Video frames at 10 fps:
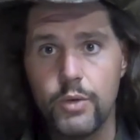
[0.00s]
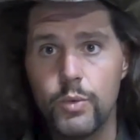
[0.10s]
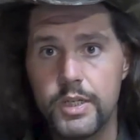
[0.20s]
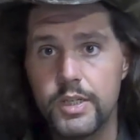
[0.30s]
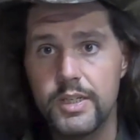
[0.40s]

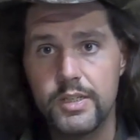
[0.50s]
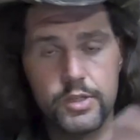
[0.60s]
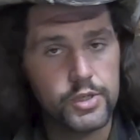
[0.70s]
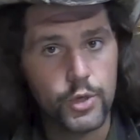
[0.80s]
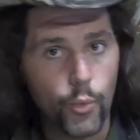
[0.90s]
which
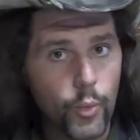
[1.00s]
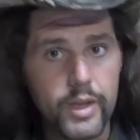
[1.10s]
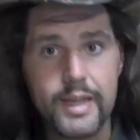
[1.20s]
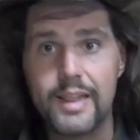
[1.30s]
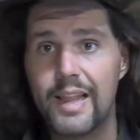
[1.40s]
is
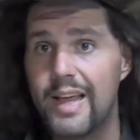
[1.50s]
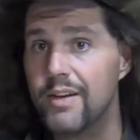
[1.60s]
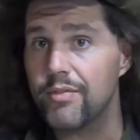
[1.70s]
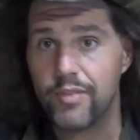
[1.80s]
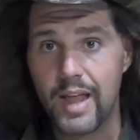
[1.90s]
surreal
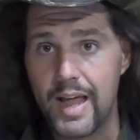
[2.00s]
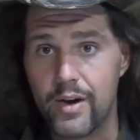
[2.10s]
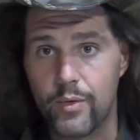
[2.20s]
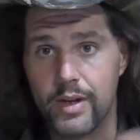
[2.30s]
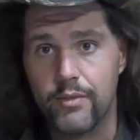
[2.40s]
and
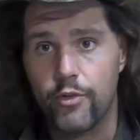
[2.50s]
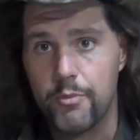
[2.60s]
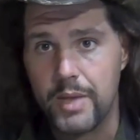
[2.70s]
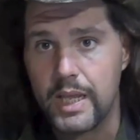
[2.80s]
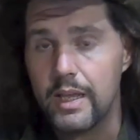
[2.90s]
flattering
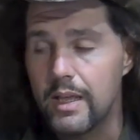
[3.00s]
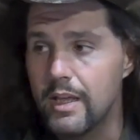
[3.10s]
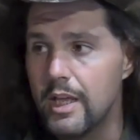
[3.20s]
for me,